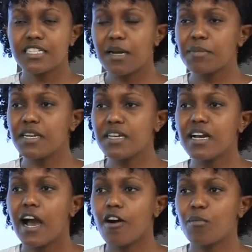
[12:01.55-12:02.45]

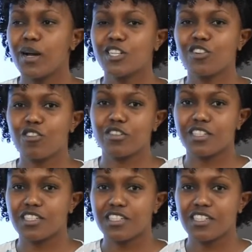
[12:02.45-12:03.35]
determining how much
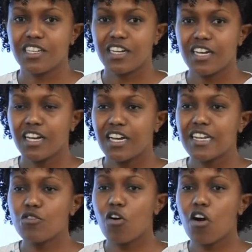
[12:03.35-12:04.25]
cost.
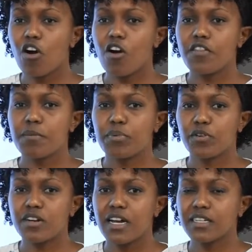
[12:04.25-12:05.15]
Do all the
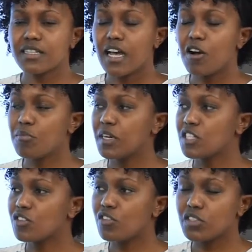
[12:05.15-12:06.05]
products, how
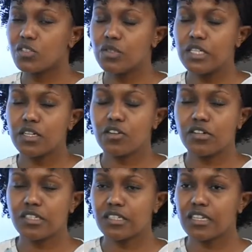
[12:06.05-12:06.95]
much cost do they
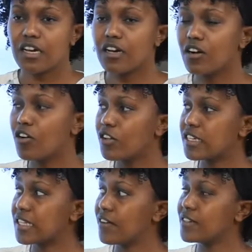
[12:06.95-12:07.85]
cost? All
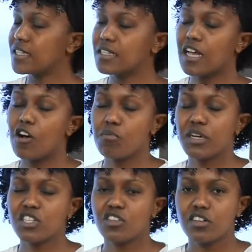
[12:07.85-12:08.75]
the services, how
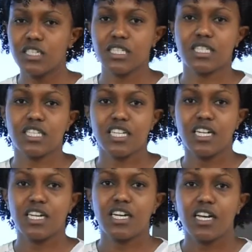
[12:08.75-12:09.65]
much cost?
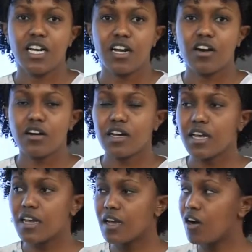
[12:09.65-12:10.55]

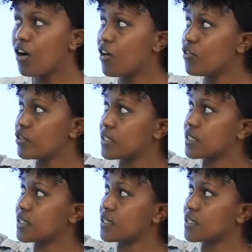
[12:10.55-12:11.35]
All those